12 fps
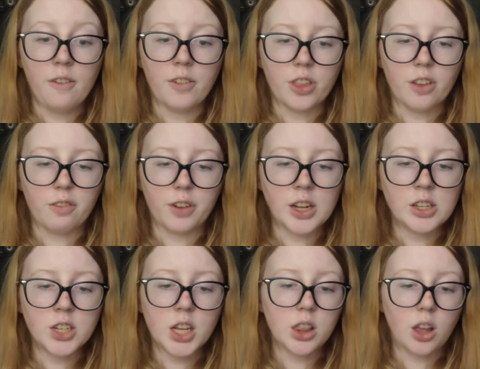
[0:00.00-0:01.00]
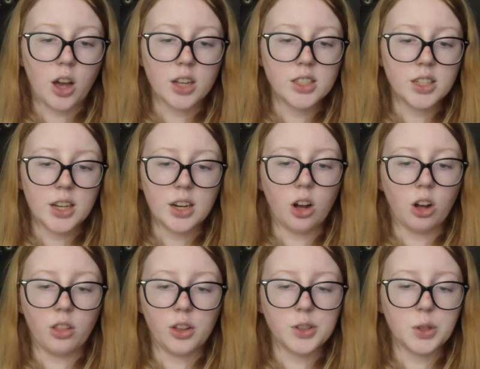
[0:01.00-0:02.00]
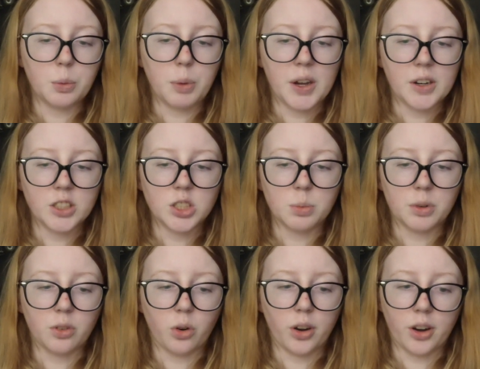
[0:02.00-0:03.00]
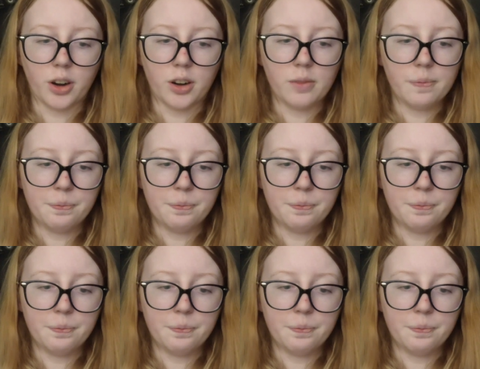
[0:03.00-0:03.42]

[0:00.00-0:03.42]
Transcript: for the friends she lost and all those who perished before her.